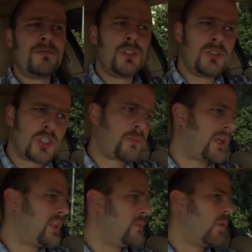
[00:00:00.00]
you're
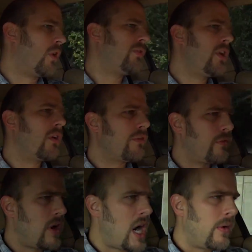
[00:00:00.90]
spending more. If you go to
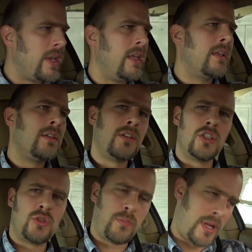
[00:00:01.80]
Ferrari, you're
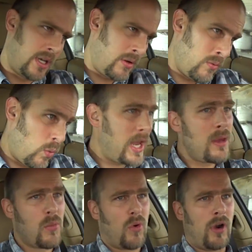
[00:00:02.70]
spending way
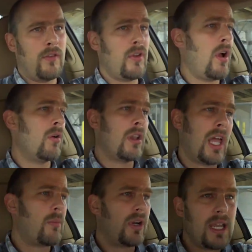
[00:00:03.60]
more. If you go to
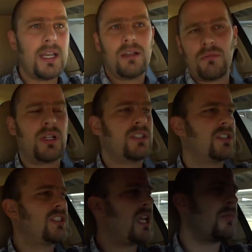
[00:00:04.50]
Lamborghini, well, it's the
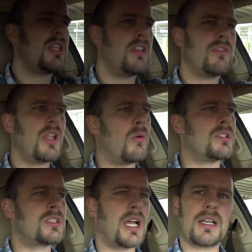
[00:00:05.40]
same thing, even though
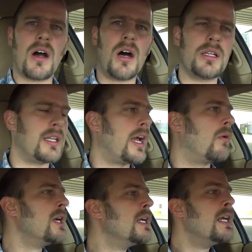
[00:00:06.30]
it's kind of Audi
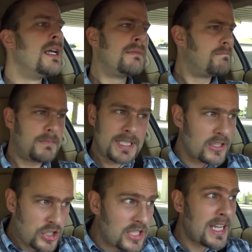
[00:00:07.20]
now.
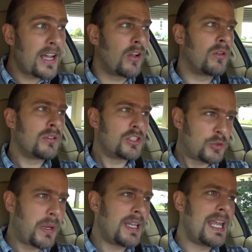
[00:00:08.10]
you're still
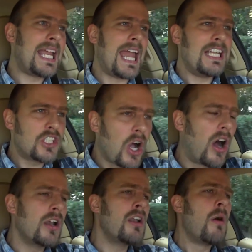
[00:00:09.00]
spending a
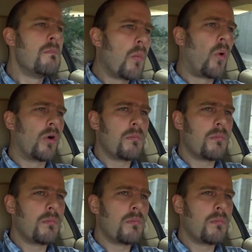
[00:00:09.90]
ton more